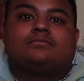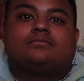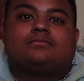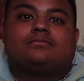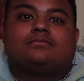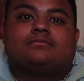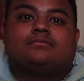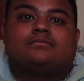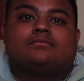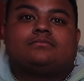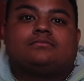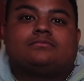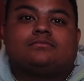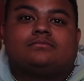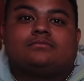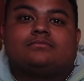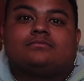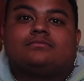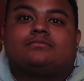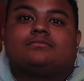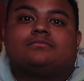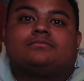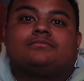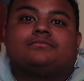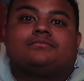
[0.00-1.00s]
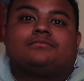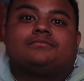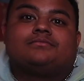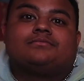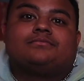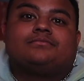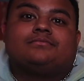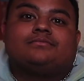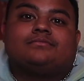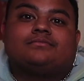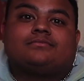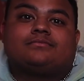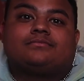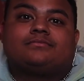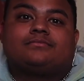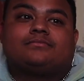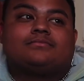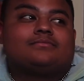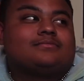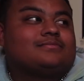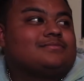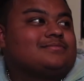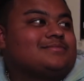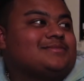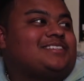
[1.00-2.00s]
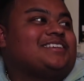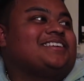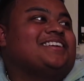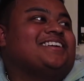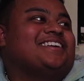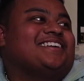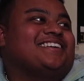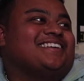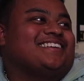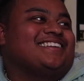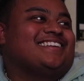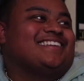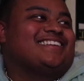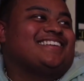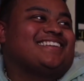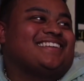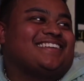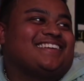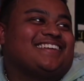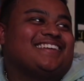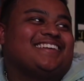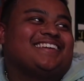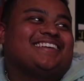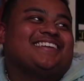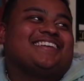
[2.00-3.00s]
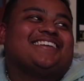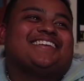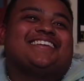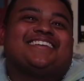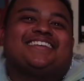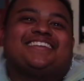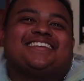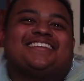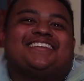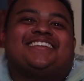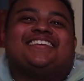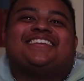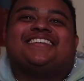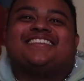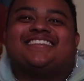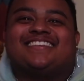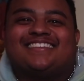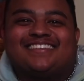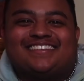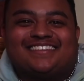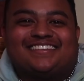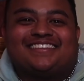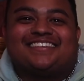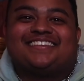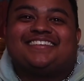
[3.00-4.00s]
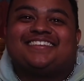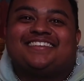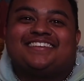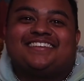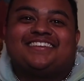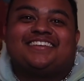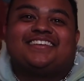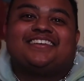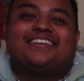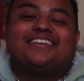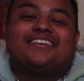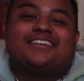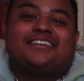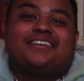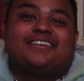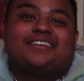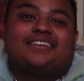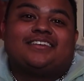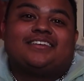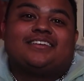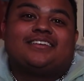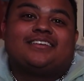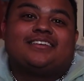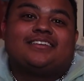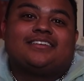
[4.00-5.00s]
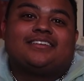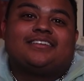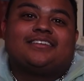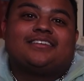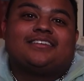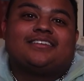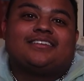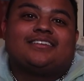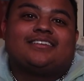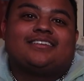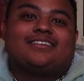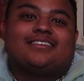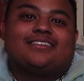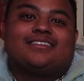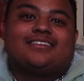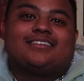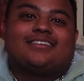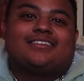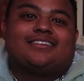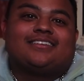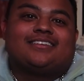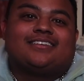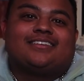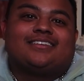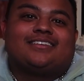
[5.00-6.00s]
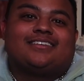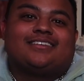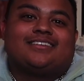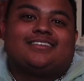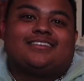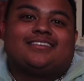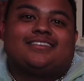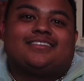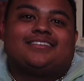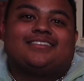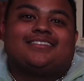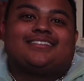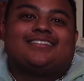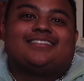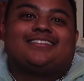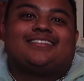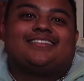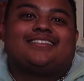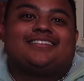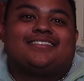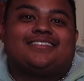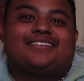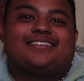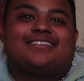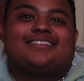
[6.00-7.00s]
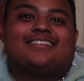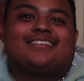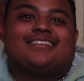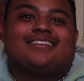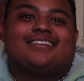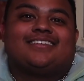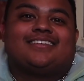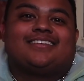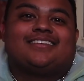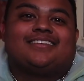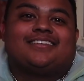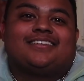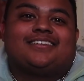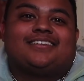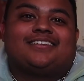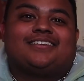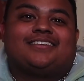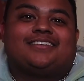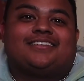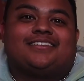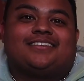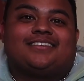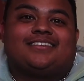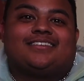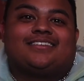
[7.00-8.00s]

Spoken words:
No words are spoken by the person on screen.